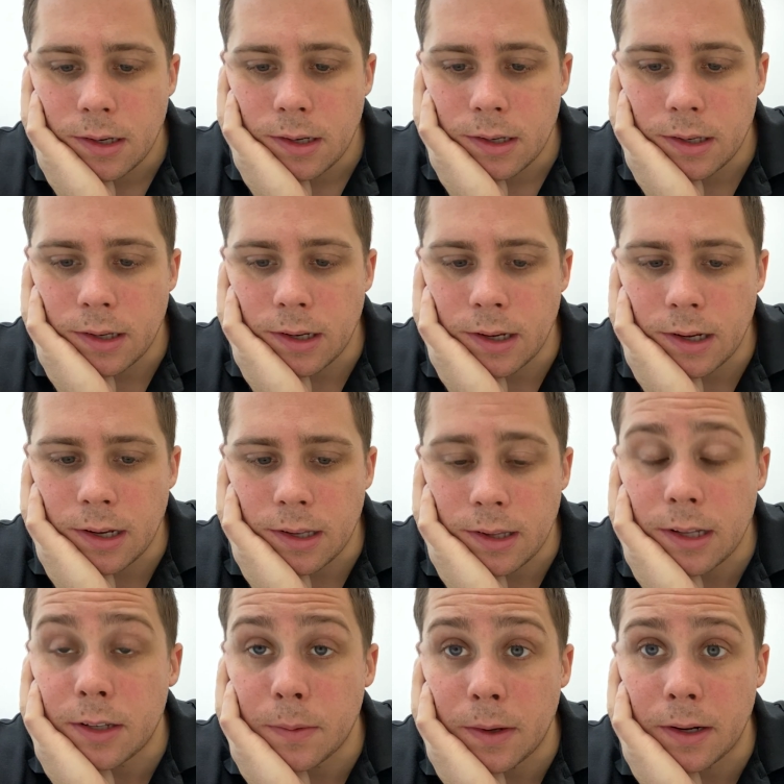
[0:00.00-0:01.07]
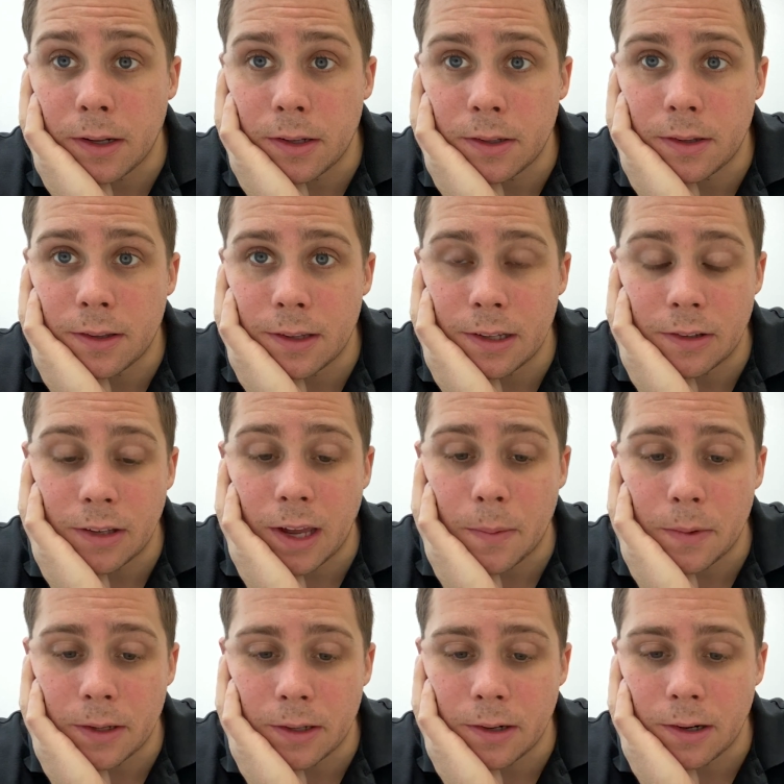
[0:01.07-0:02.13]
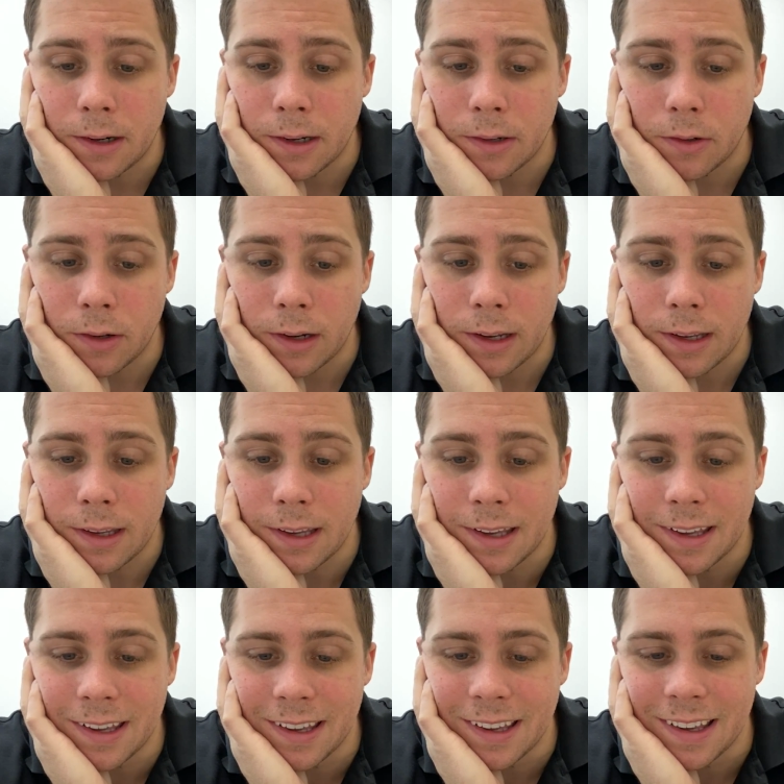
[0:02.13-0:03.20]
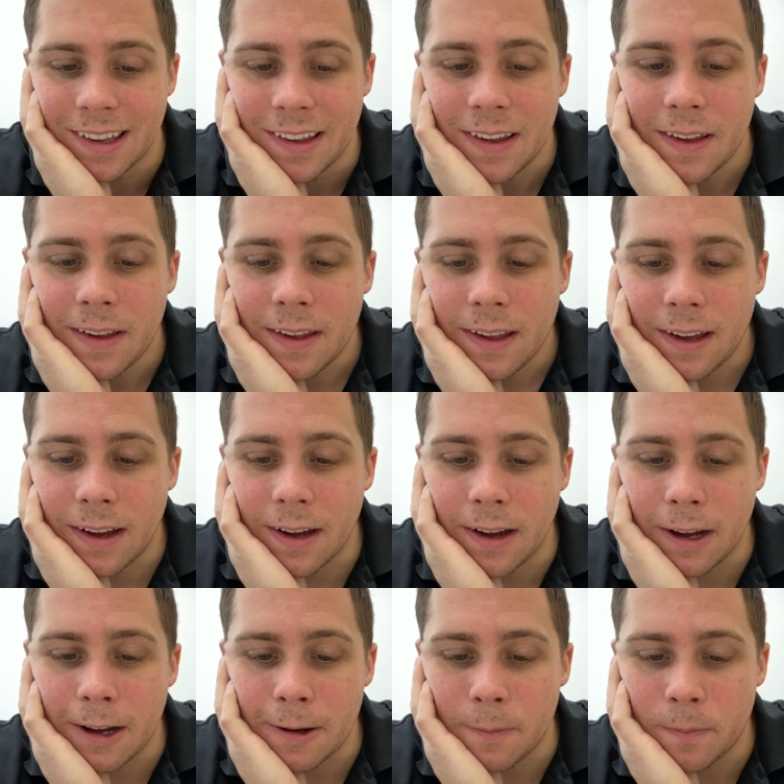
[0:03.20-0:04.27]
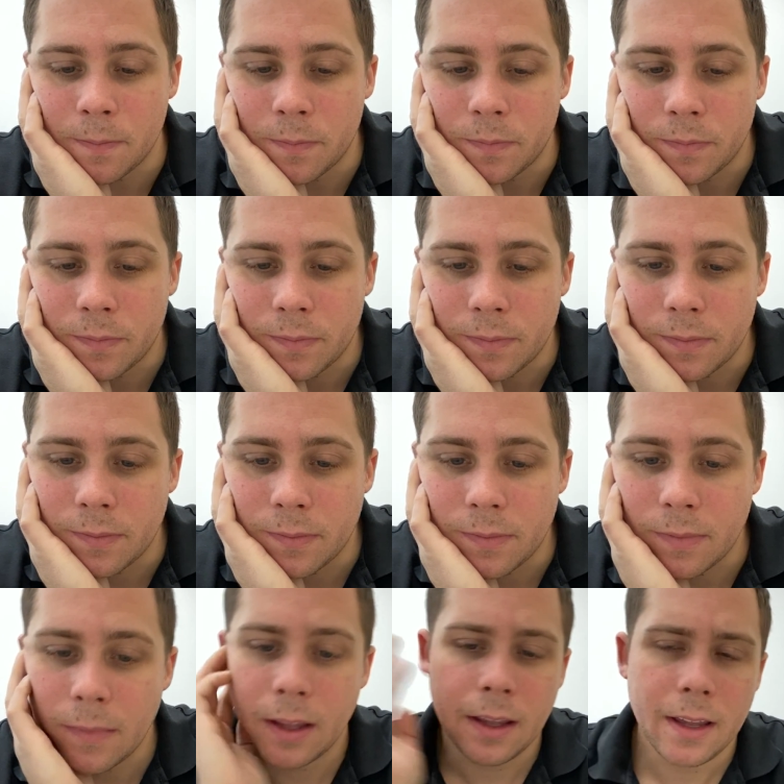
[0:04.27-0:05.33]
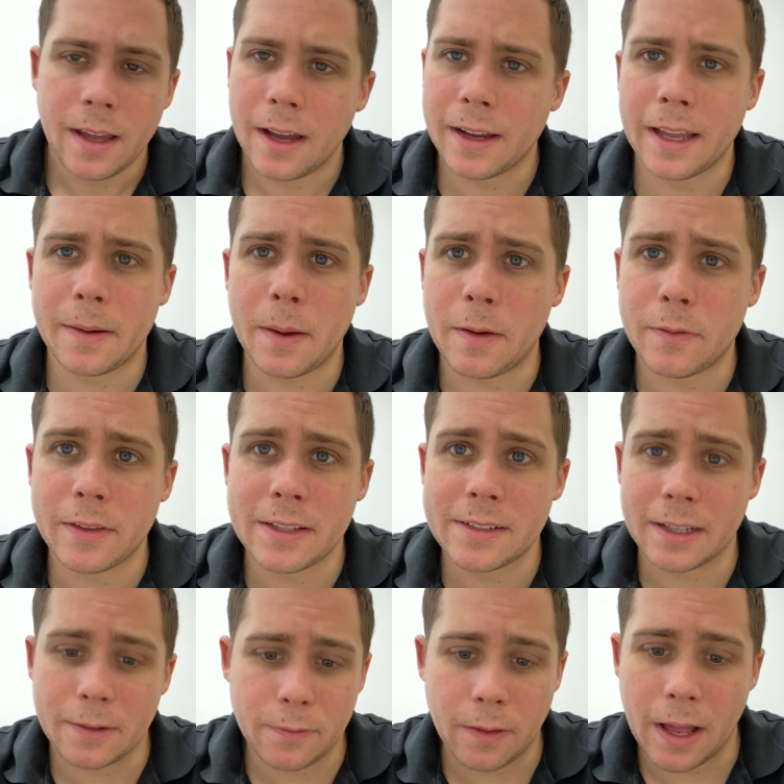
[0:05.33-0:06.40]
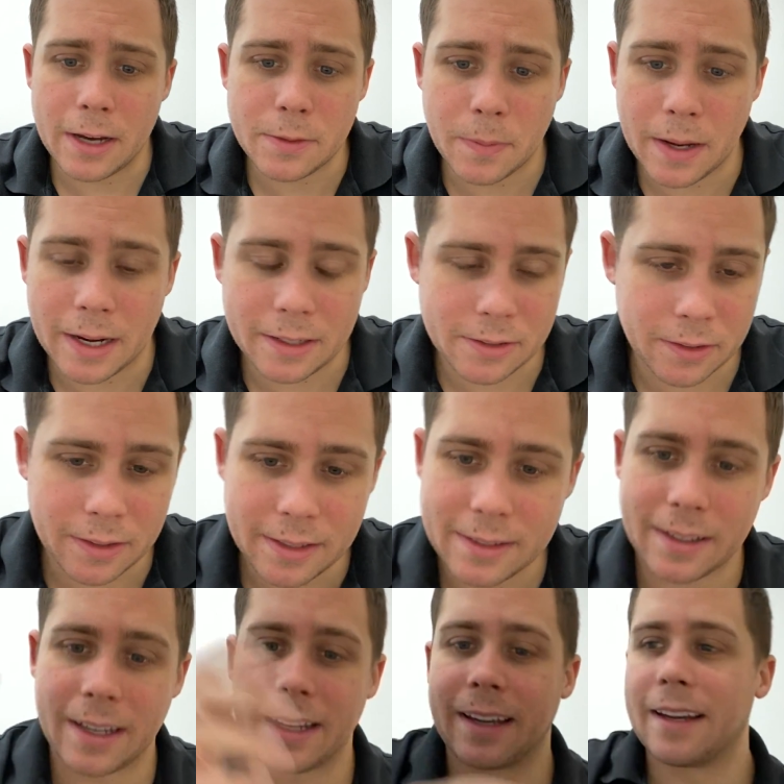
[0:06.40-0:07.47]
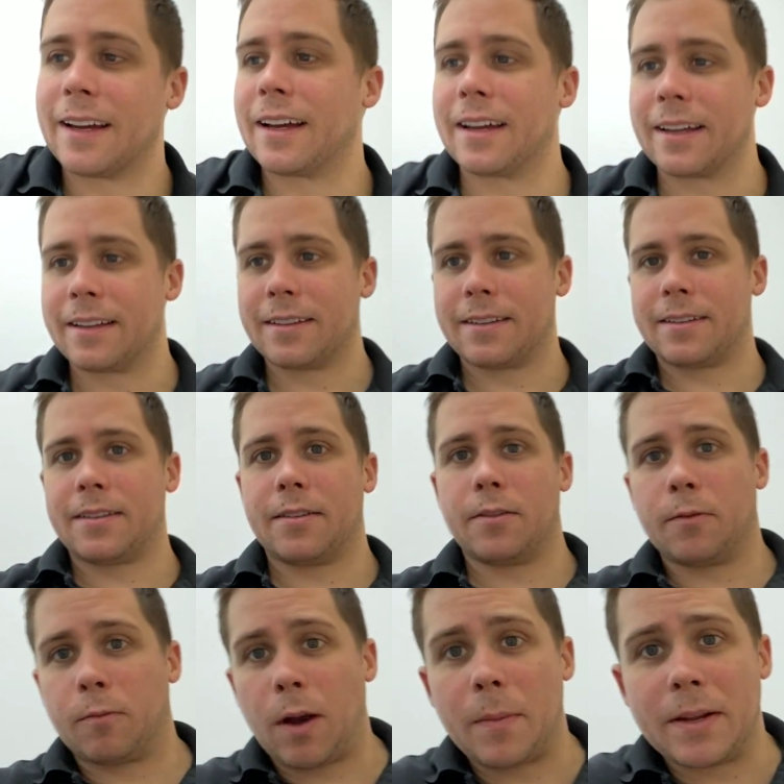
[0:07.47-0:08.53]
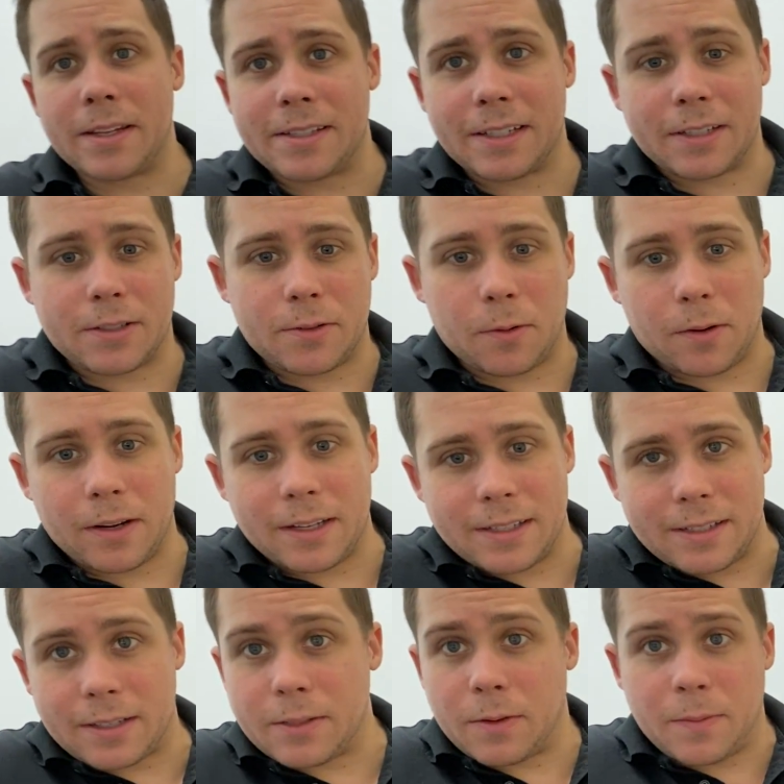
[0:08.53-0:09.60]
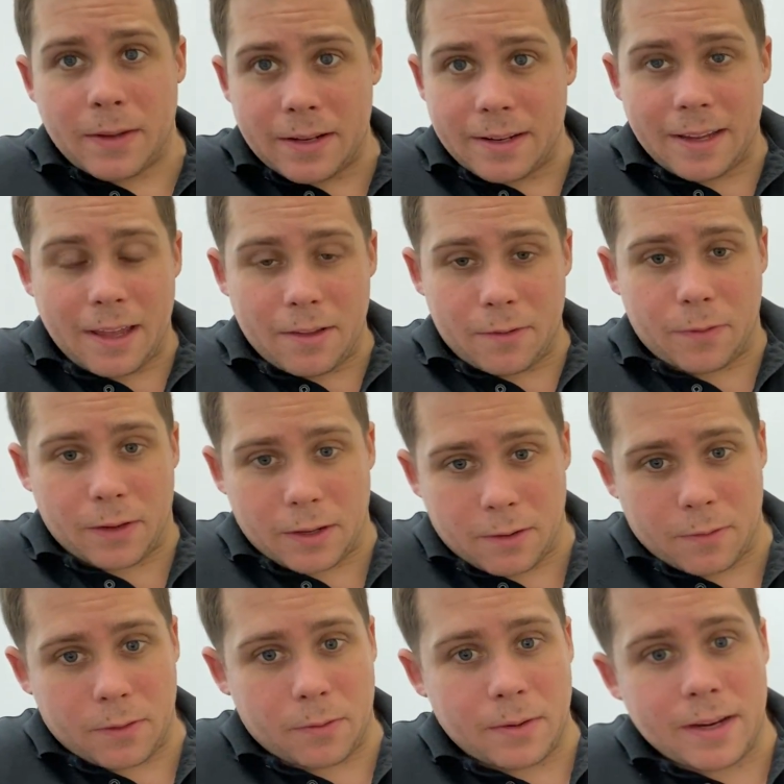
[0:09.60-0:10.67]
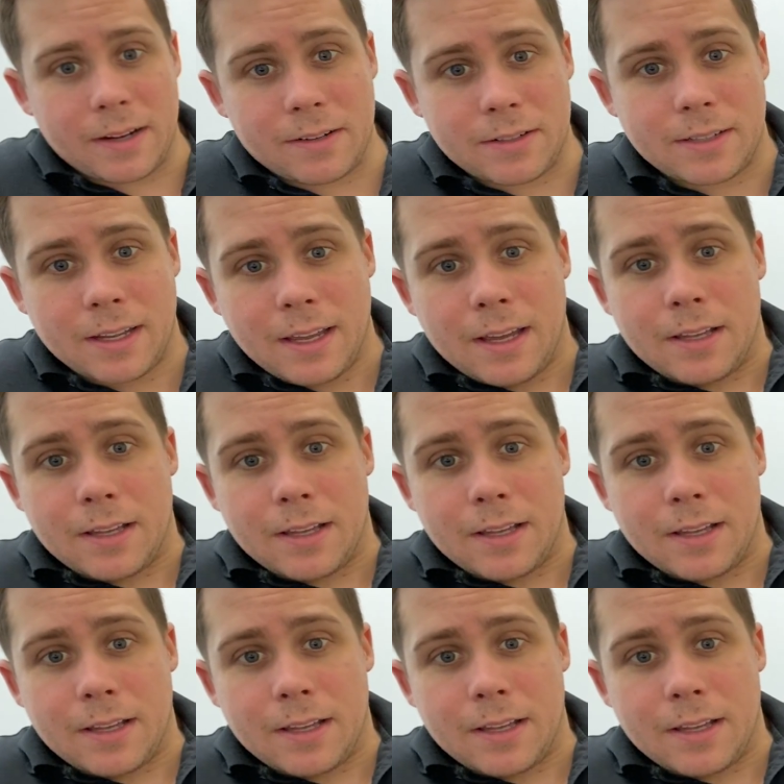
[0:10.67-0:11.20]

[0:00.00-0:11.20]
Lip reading: Yeah, that's about all that's happening in our country. Again, I'm having these like flashbacks or these like reminiscing stories because we've been together for like over 3 years.